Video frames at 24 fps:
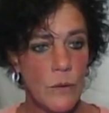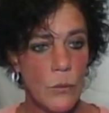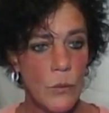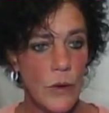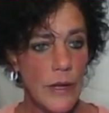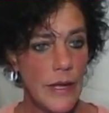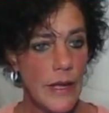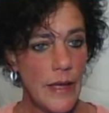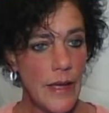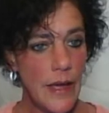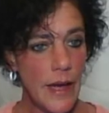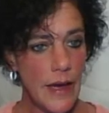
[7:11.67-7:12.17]

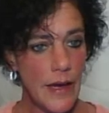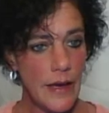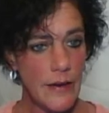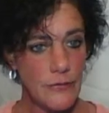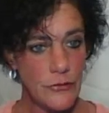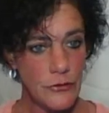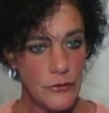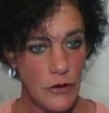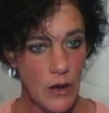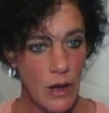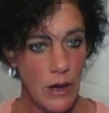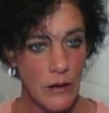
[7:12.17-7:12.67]
we have
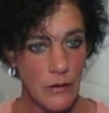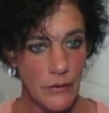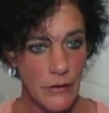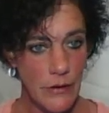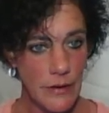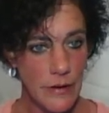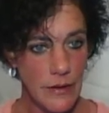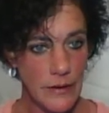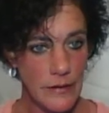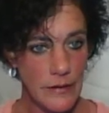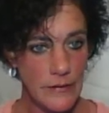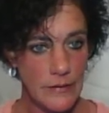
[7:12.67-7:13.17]

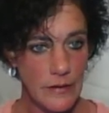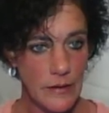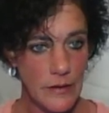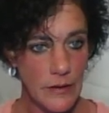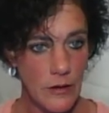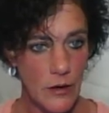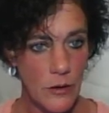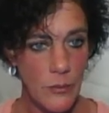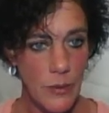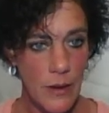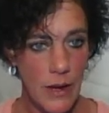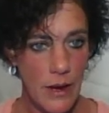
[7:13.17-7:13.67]
chakras
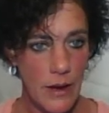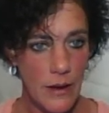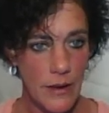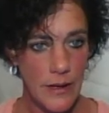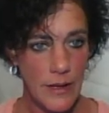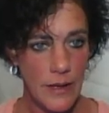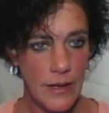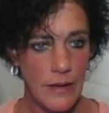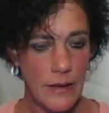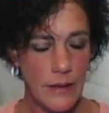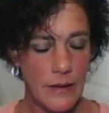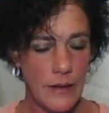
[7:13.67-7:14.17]
in our
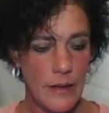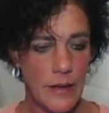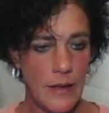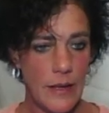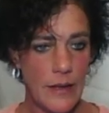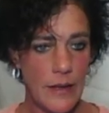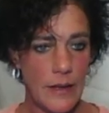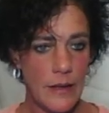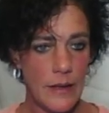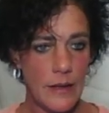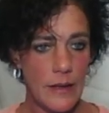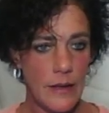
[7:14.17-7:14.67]
body,
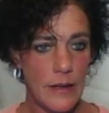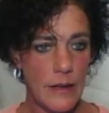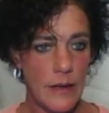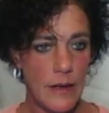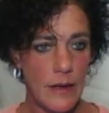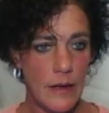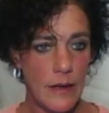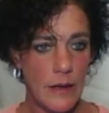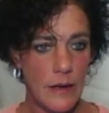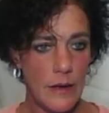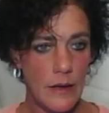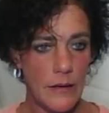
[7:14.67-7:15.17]

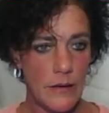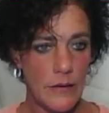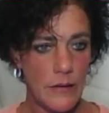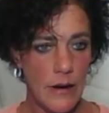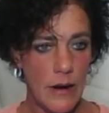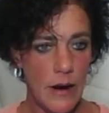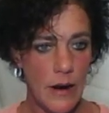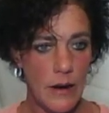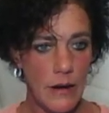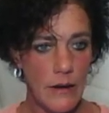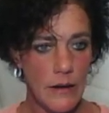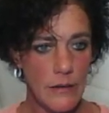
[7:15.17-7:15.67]

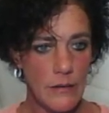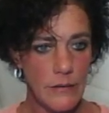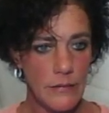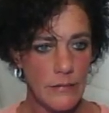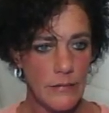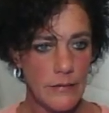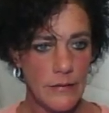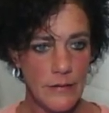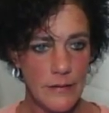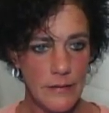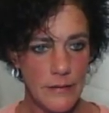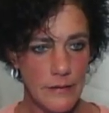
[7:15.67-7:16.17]
our
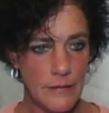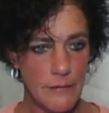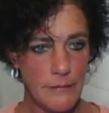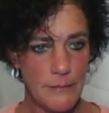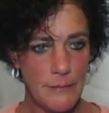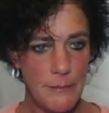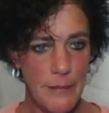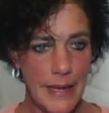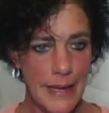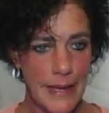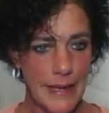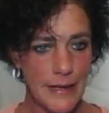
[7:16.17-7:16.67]

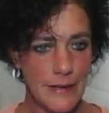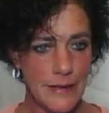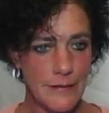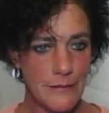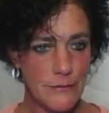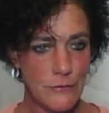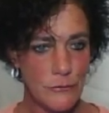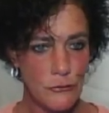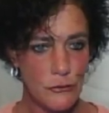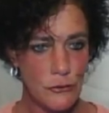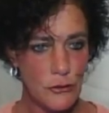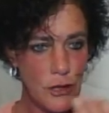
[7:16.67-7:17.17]

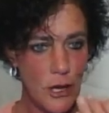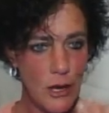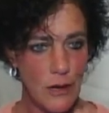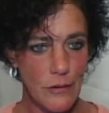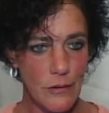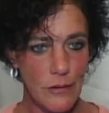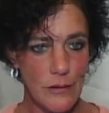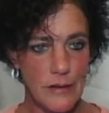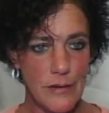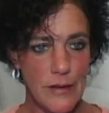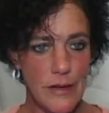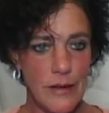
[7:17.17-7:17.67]
main
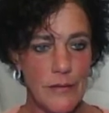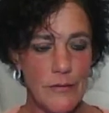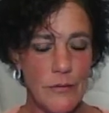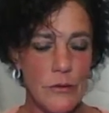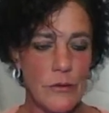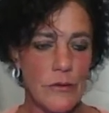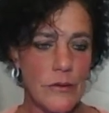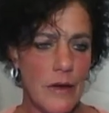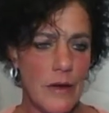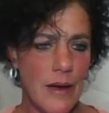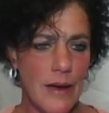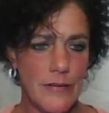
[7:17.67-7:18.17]
chakra
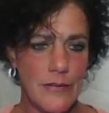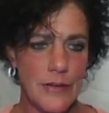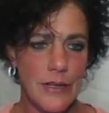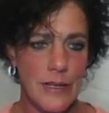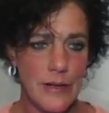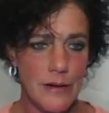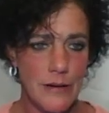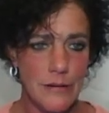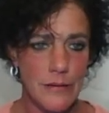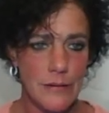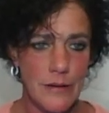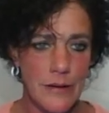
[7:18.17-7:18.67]
levels. I'll have to
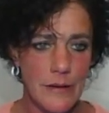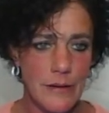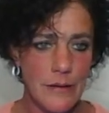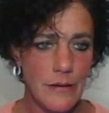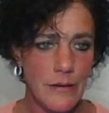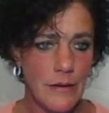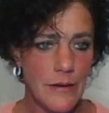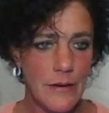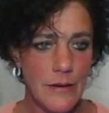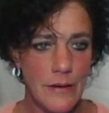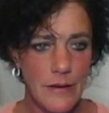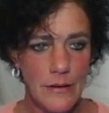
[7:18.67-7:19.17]
get on
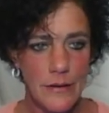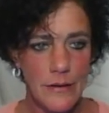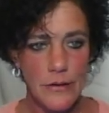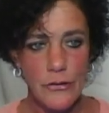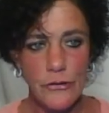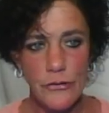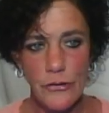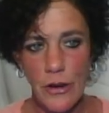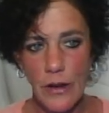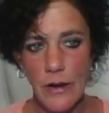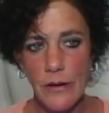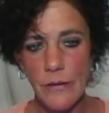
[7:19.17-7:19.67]
a
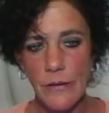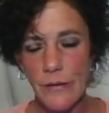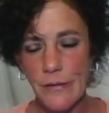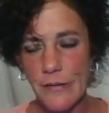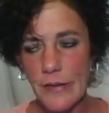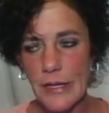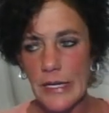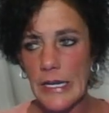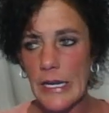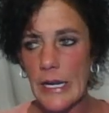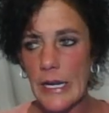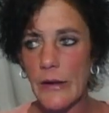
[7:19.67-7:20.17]
chakra
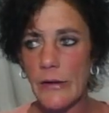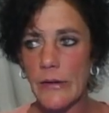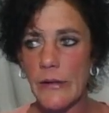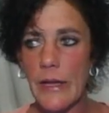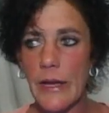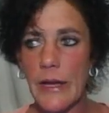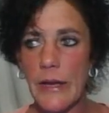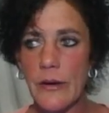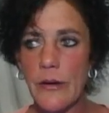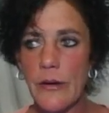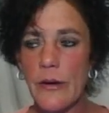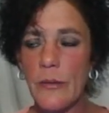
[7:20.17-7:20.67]
video
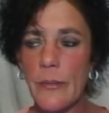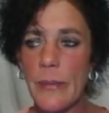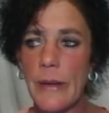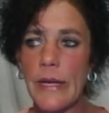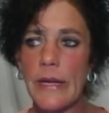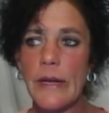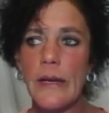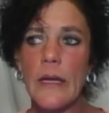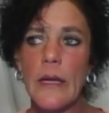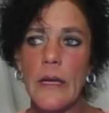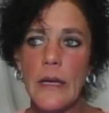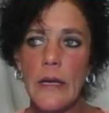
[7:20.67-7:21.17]
later.
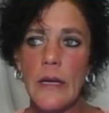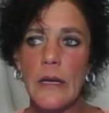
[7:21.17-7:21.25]
But